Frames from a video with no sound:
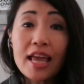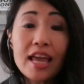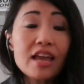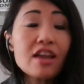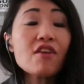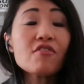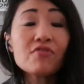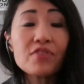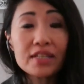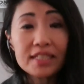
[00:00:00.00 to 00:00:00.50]

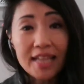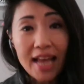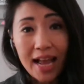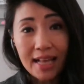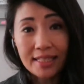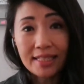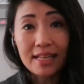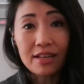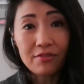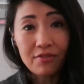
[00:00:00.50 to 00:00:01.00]
a
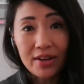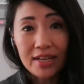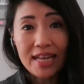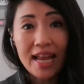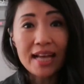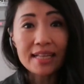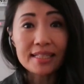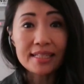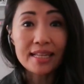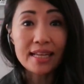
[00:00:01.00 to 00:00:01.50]
fantastic,
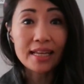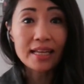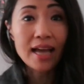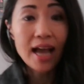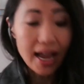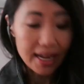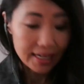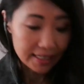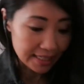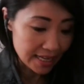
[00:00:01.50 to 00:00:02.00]
fantastic
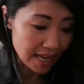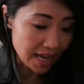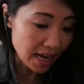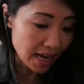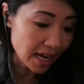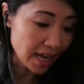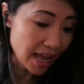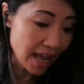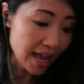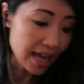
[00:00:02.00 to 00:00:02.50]

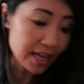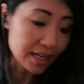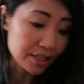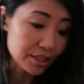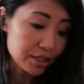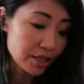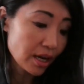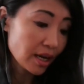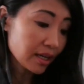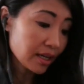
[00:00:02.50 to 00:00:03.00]
idea.
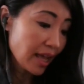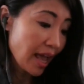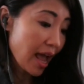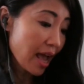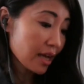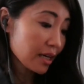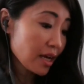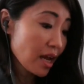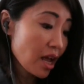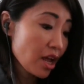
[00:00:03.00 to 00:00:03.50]
And
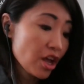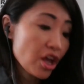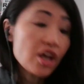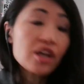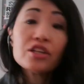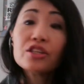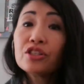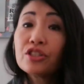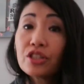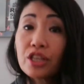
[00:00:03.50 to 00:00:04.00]
again,
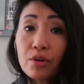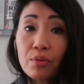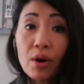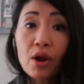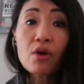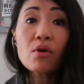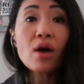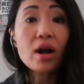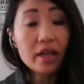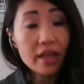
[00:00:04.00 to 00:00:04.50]

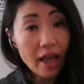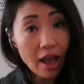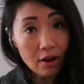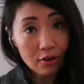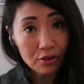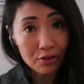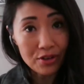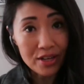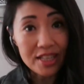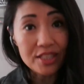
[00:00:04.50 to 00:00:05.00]
0
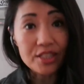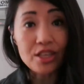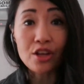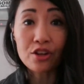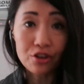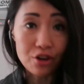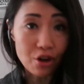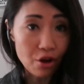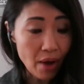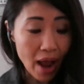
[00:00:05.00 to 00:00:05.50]
calories,
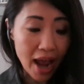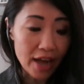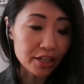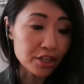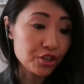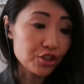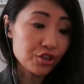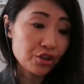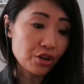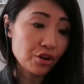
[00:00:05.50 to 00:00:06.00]
no
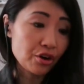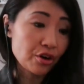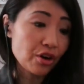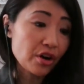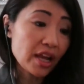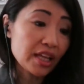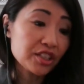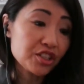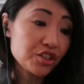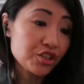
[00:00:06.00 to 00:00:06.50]
added sugar.
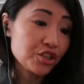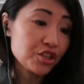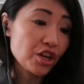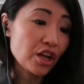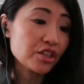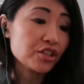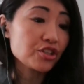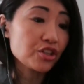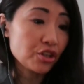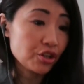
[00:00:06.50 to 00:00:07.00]
It's
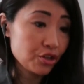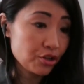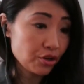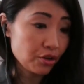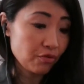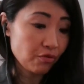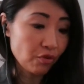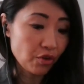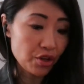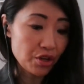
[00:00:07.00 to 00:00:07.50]
just
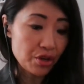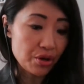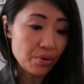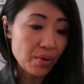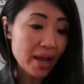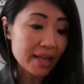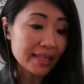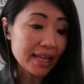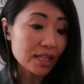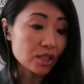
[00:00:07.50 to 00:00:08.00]
good for you.
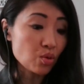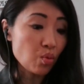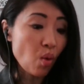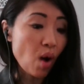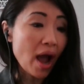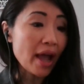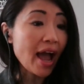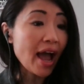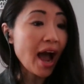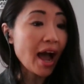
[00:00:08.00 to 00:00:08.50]
And that's
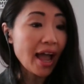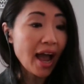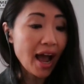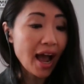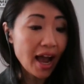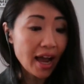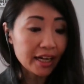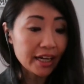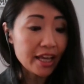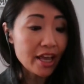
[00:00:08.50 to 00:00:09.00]
why I
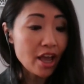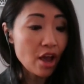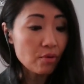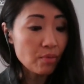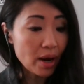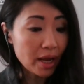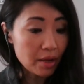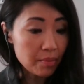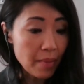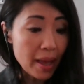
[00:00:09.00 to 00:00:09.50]
highly
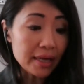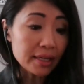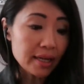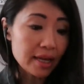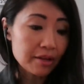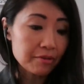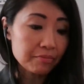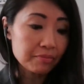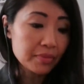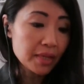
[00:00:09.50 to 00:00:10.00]
recommend
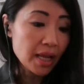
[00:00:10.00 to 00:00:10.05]
it.